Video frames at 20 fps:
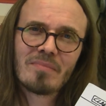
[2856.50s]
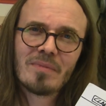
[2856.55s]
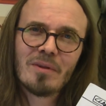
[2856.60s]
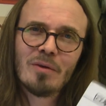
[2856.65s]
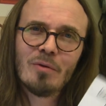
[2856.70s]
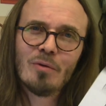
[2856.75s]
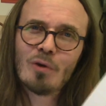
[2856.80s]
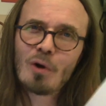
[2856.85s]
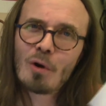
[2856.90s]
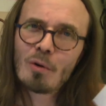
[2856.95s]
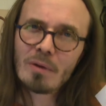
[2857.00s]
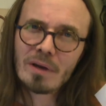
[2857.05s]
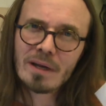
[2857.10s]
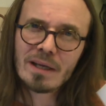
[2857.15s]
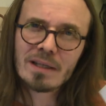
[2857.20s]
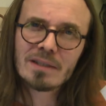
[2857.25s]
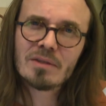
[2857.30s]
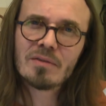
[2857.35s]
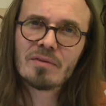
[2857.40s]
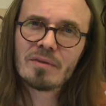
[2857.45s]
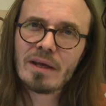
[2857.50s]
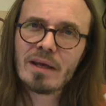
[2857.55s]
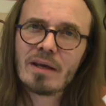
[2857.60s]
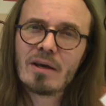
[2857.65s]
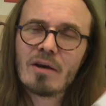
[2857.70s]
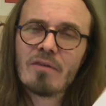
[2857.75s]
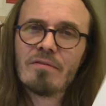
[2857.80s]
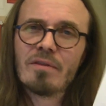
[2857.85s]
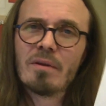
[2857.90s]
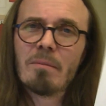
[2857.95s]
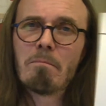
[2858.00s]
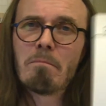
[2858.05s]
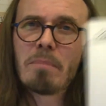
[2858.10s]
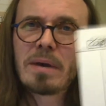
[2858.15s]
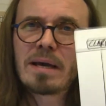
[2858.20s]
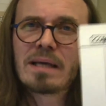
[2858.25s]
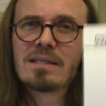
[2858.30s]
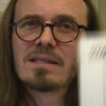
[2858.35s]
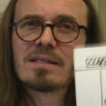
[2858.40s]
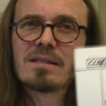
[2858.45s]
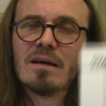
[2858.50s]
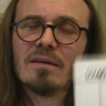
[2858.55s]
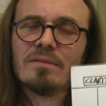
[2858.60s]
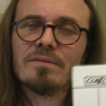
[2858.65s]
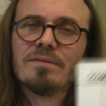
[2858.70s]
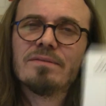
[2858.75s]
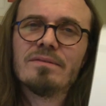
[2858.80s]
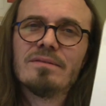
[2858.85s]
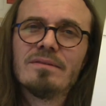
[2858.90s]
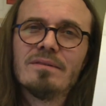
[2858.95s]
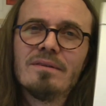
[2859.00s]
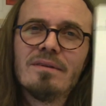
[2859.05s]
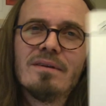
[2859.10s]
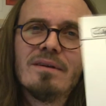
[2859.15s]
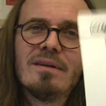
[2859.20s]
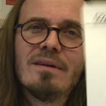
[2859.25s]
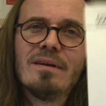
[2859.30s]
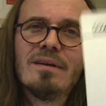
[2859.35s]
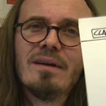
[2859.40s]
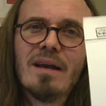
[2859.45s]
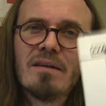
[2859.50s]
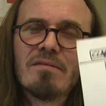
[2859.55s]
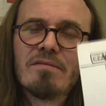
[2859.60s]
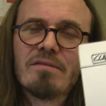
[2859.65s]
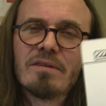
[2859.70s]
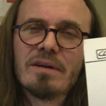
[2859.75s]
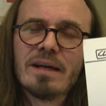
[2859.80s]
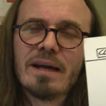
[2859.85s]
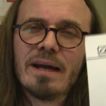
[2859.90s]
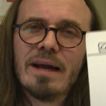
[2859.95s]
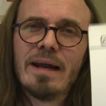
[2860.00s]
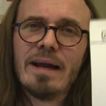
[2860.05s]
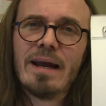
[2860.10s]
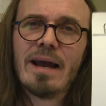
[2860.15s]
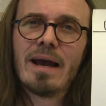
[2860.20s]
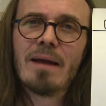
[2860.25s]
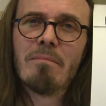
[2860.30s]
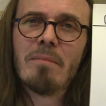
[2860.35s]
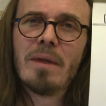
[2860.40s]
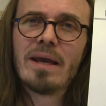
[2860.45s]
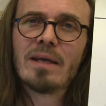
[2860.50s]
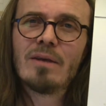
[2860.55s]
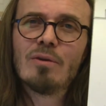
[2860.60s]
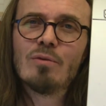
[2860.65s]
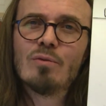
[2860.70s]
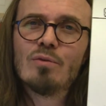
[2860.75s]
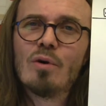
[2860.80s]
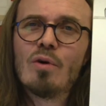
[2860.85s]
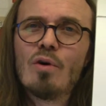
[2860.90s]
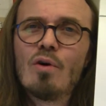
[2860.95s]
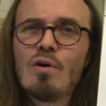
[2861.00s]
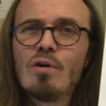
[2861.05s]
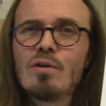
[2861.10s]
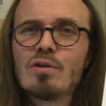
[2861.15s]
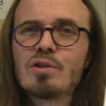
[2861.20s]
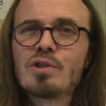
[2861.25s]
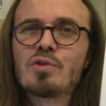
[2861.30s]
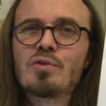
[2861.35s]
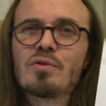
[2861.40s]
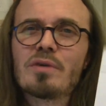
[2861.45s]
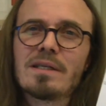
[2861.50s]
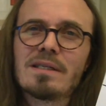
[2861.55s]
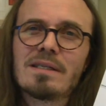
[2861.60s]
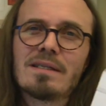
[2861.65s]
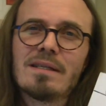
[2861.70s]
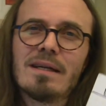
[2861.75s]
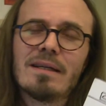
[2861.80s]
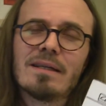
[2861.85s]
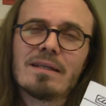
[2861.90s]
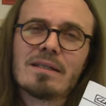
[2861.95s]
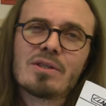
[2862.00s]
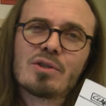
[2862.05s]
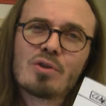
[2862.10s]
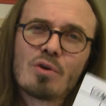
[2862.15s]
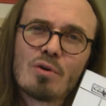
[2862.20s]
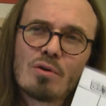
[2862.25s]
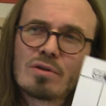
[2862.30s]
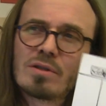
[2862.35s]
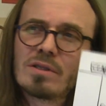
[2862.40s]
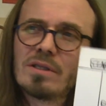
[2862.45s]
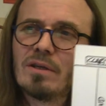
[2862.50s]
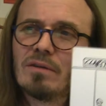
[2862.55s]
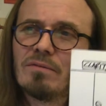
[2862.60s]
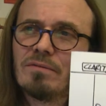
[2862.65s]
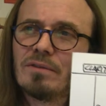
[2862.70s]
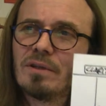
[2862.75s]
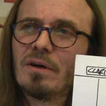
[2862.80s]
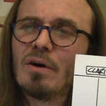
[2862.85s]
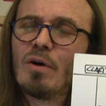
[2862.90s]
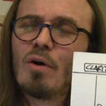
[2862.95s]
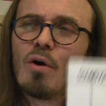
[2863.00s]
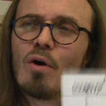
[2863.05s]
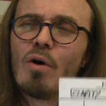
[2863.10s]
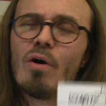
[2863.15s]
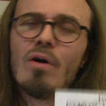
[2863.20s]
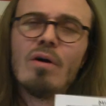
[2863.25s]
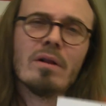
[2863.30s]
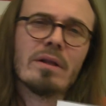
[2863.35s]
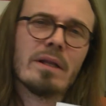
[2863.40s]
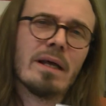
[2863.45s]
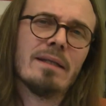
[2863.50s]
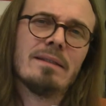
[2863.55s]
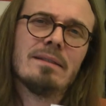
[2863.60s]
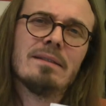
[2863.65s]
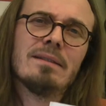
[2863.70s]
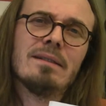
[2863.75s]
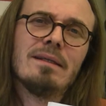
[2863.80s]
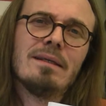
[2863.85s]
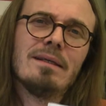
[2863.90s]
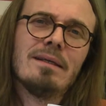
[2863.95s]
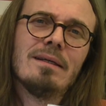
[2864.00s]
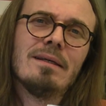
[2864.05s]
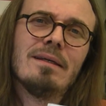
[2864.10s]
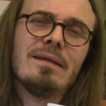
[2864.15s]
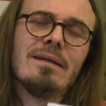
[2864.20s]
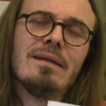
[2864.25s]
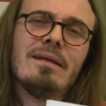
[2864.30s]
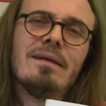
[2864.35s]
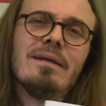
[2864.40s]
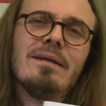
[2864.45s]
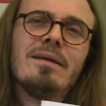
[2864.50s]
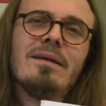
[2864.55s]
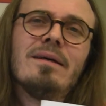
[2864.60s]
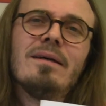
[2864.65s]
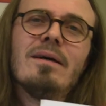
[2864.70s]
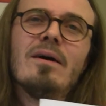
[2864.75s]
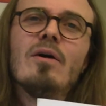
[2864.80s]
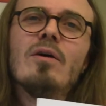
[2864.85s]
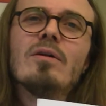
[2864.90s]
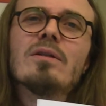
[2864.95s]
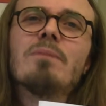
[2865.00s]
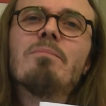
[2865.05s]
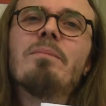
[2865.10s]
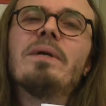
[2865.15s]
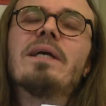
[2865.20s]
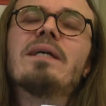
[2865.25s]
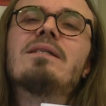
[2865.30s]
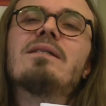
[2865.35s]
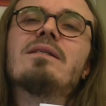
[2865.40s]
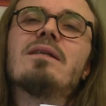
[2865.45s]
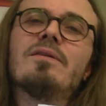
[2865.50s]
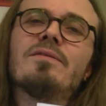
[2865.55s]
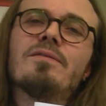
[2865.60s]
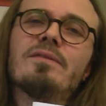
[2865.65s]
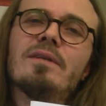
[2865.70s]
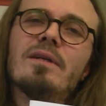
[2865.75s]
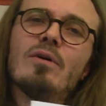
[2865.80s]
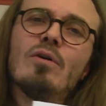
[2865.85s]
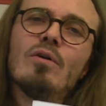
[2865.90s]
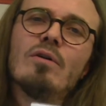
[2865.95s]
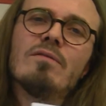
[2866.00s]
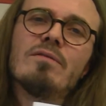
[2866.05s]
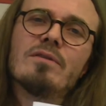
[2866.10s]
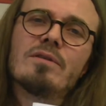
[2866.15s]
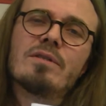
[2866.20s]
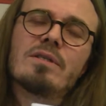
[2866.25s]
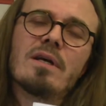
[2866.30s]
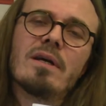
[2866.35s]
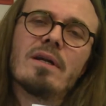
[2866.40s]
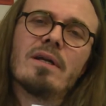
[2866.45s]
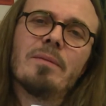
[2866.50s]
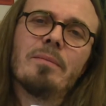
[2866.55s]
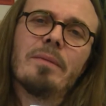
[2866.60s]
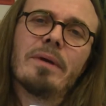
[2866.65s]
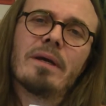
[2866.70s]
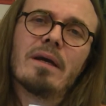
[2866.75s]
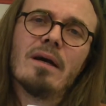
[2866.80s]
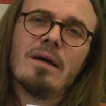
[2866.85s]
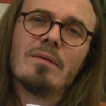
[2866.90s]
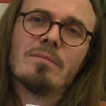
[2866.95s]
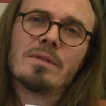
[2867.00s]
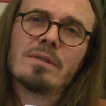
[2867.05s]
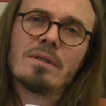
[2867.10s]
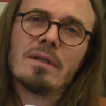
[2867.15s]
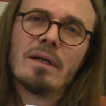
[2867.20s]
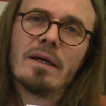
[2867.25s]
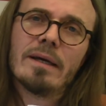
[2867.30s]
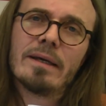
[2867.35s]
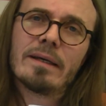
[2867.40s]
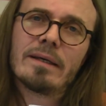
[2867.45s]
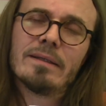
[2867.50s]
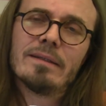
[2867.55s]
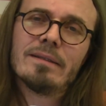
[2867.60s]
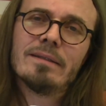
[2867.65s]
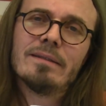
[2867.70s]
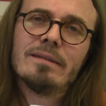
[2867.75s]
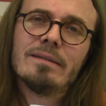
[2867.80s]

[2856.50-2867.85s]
You don't need to think of the big stuff every day and make you all stressed and exhausted of all the big stuff, that all of a sudden it becomes like,